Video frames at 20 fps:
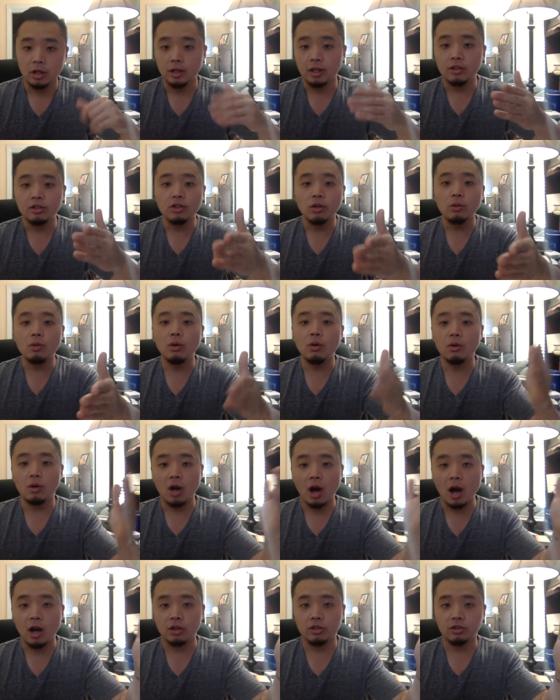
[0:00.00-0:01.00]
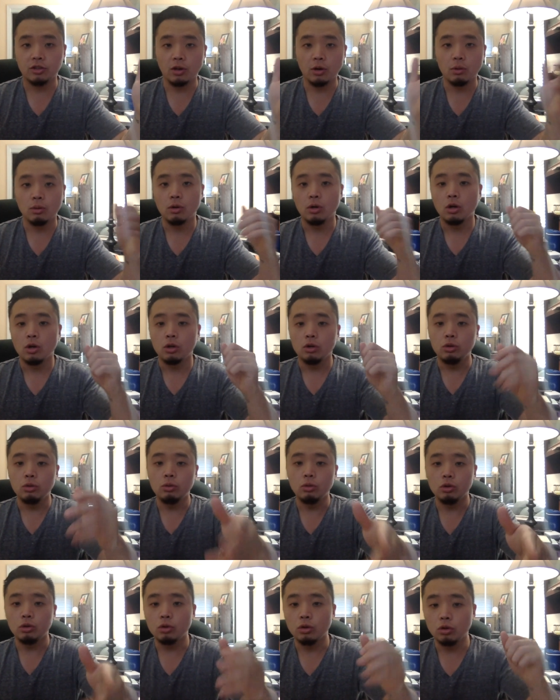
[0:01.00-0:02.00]
Let's say you go to Costco.
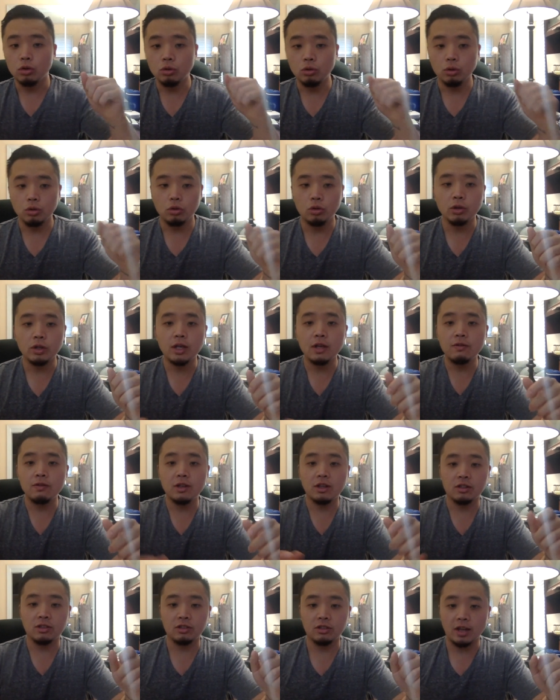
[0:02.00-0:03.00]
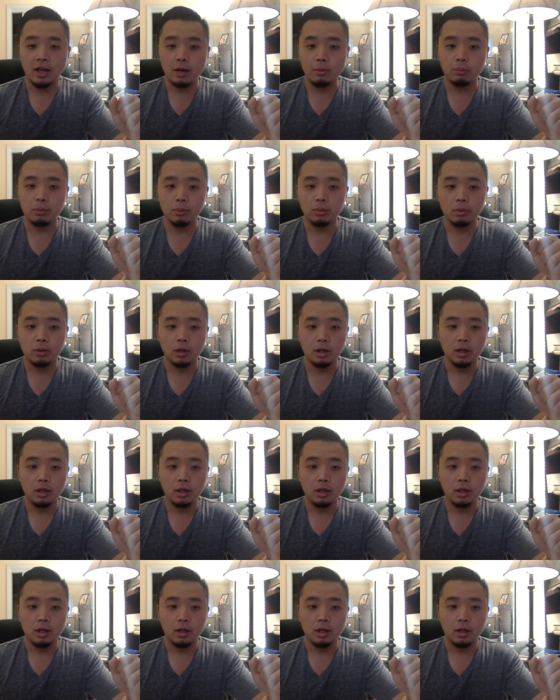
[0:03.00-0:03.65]
You're given a sample.